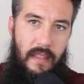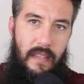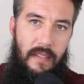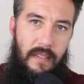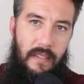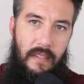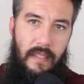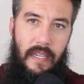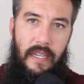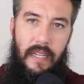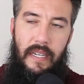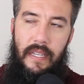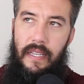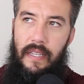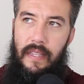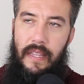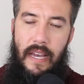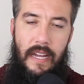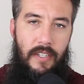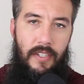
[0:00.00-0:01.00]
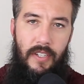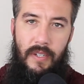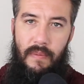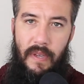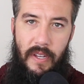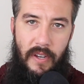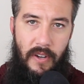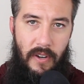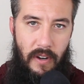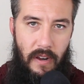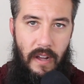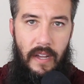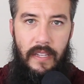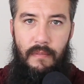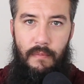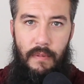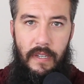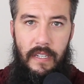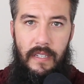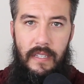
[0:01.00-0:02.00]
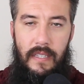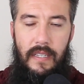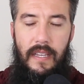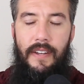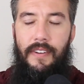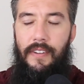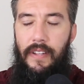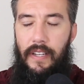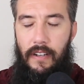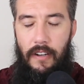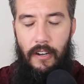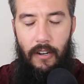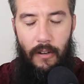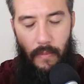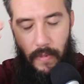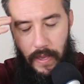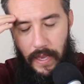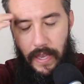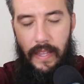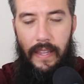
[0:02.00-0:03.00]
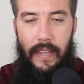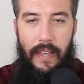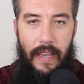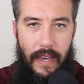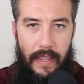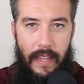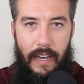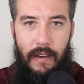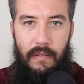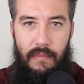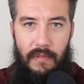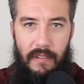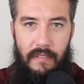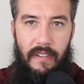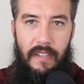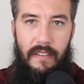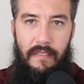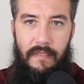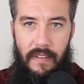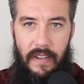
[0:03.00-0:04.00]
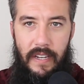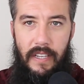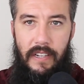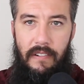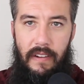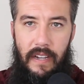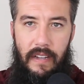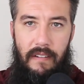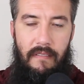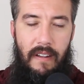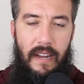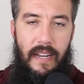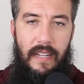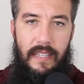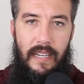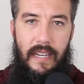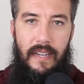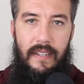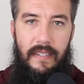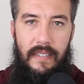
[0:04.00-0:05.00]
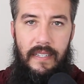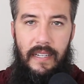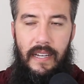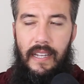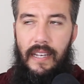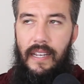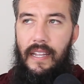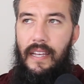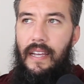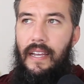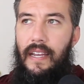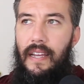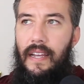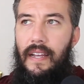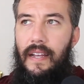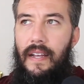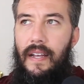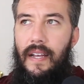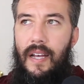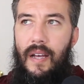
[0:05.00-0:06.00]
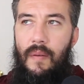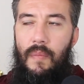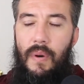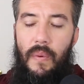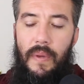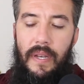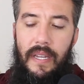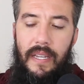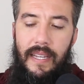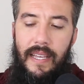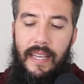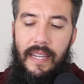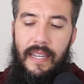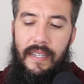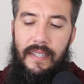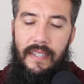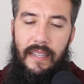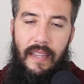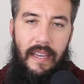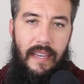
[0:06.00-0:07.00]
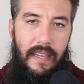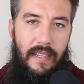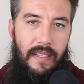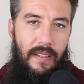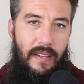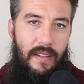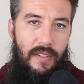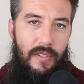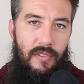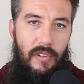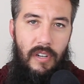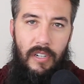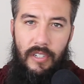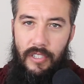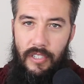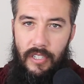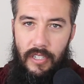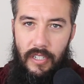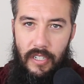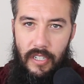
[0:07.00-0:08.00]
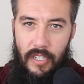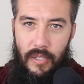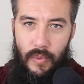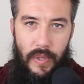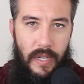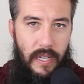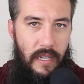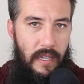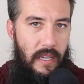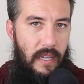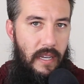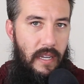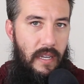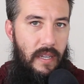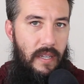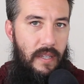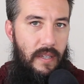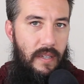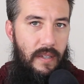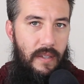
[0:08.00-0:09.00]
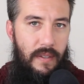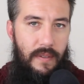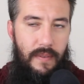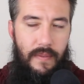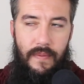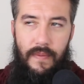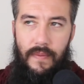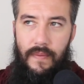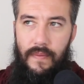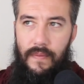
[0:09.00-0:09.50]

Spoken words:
this lady, that should have been her husband? And you're like, oh man, yeah, that would be really funny. Great, write it down, done. But we didn't get into like structure. We didn't get into